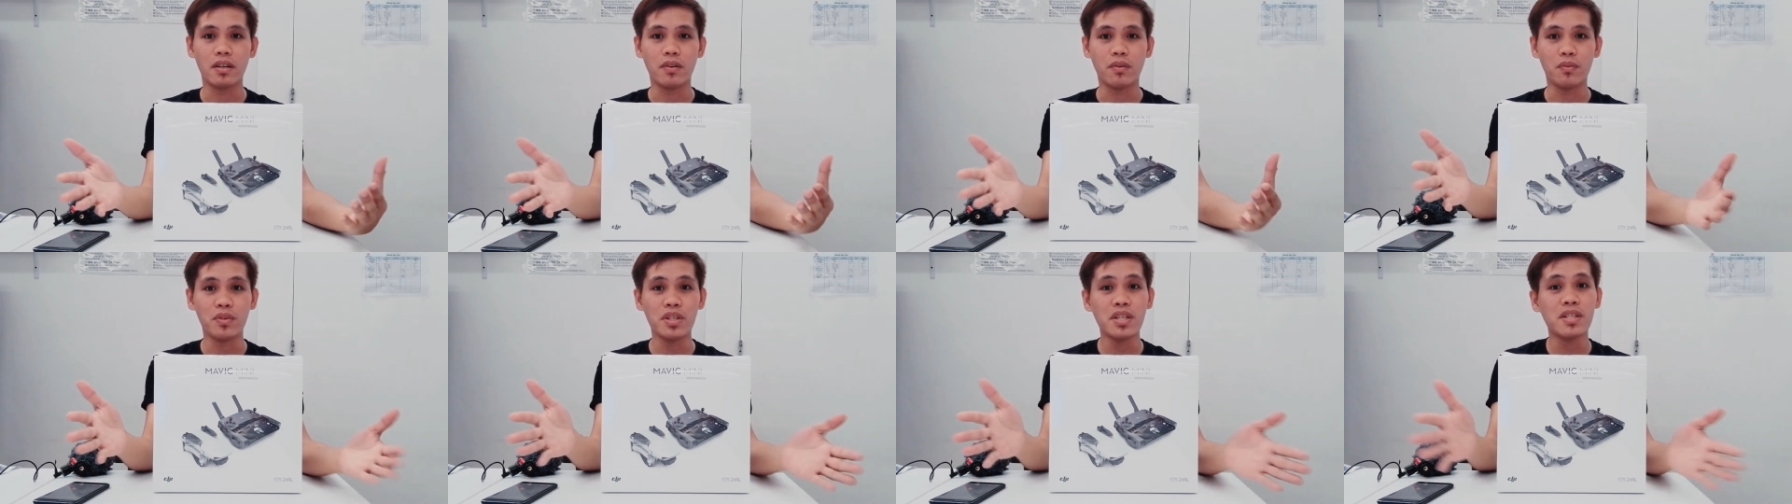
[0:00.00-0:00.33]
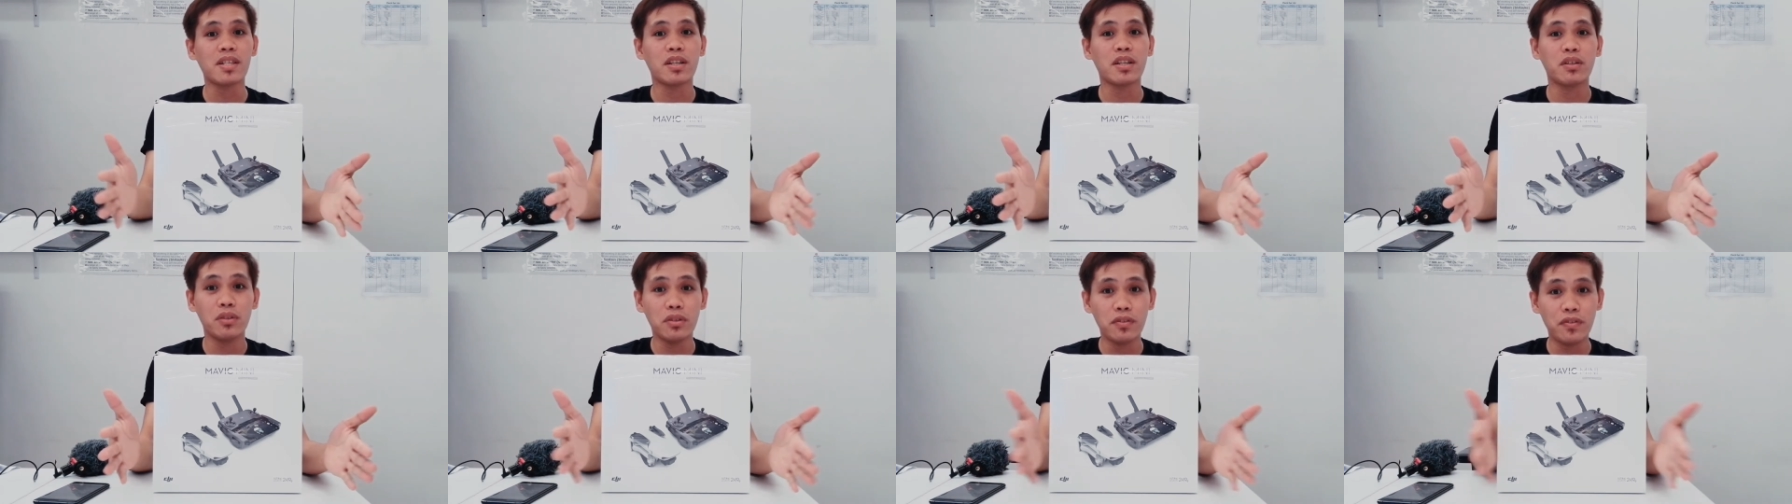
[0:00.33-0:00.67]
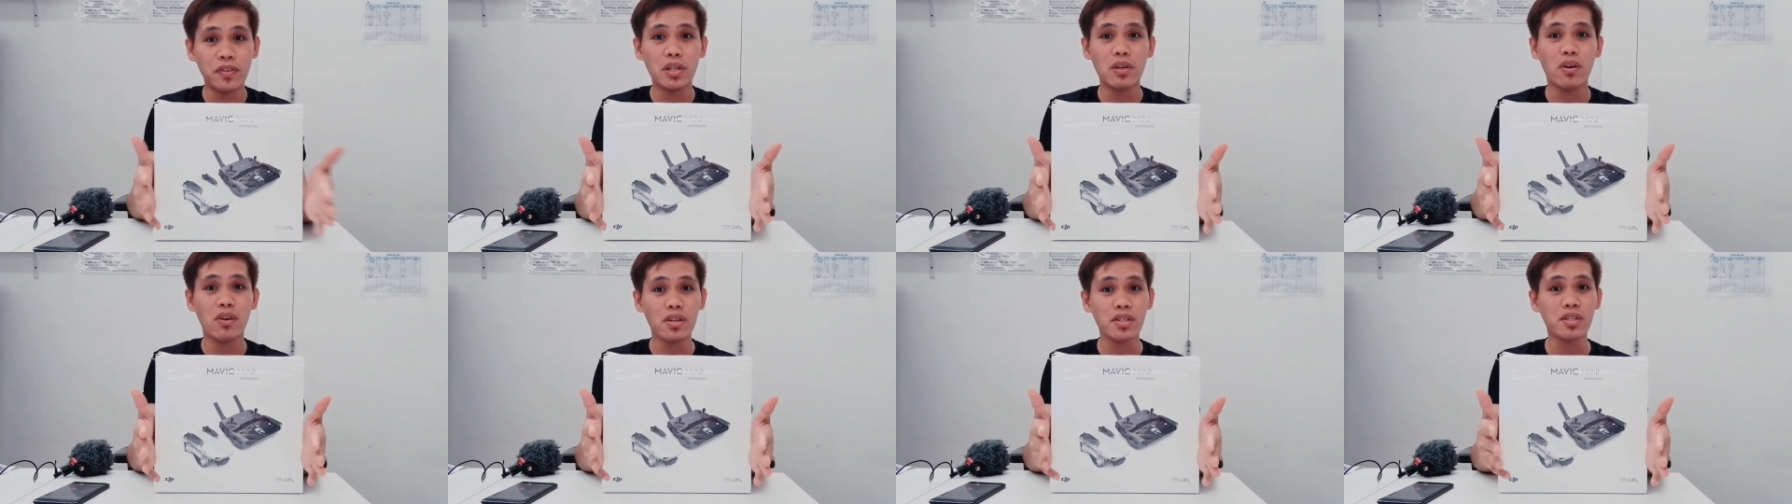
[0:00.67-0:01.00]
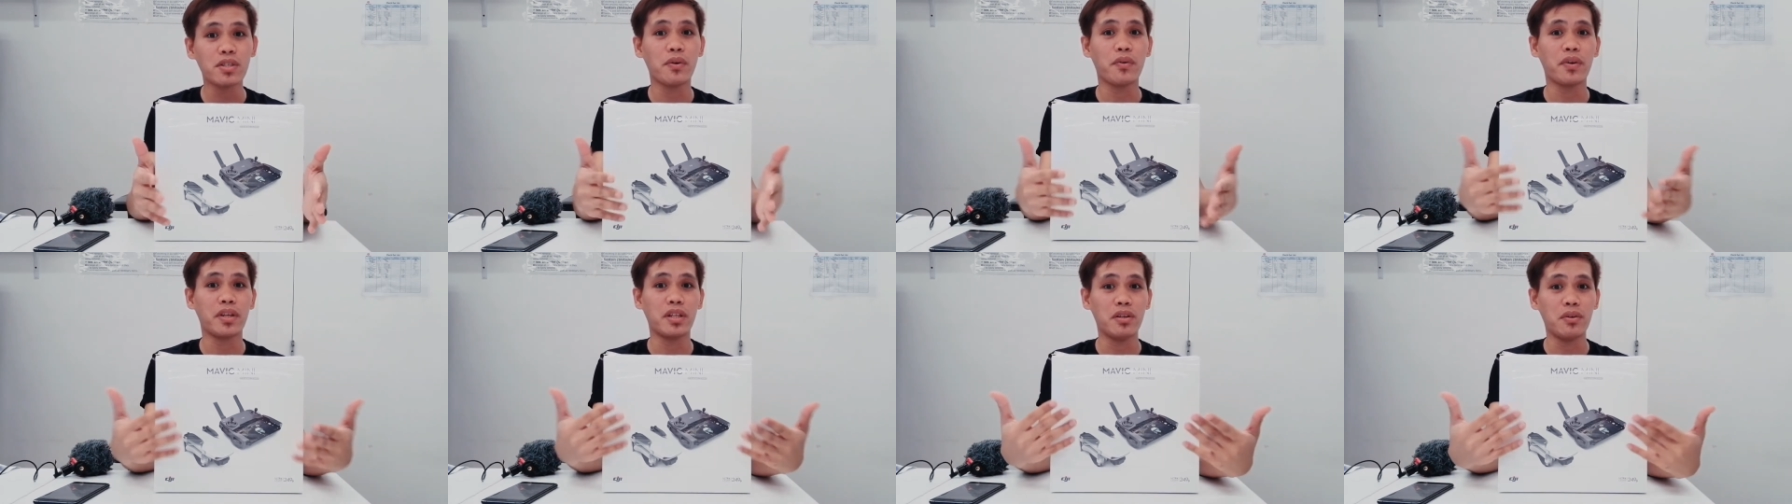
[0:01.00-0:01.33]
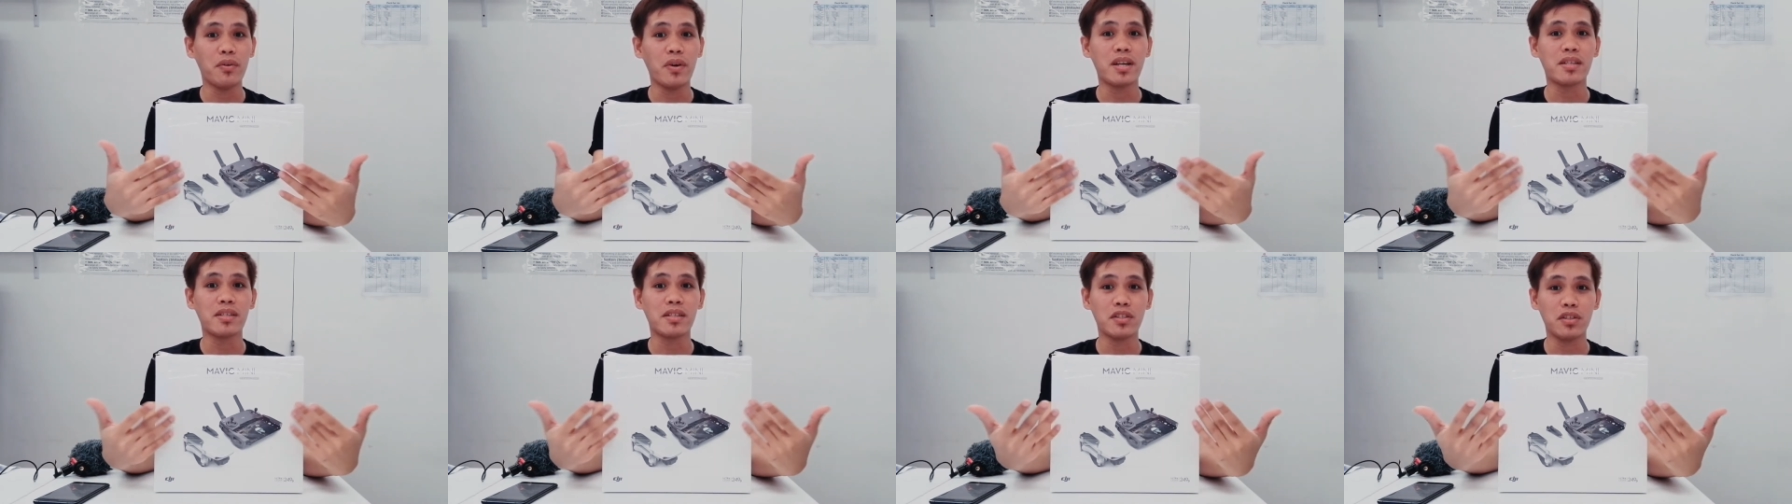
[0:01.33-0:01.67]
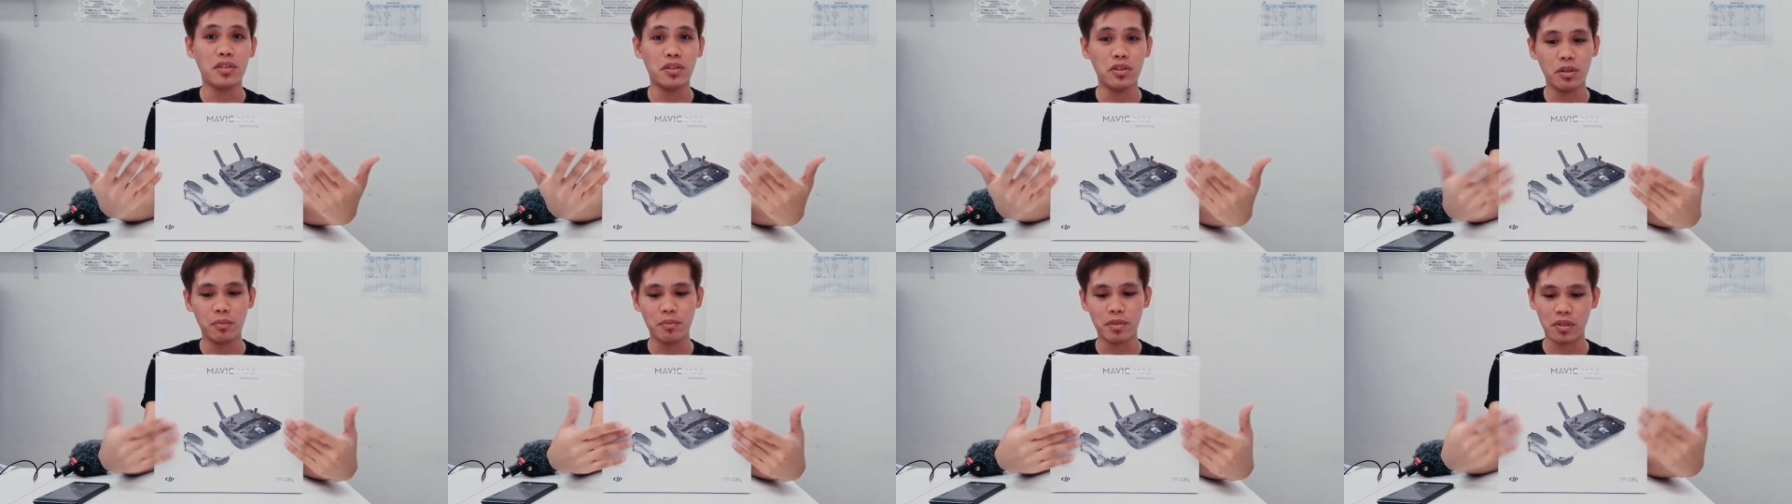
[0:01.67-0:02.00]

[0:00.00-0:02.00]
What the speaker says: which is a good thing also in US and Europe.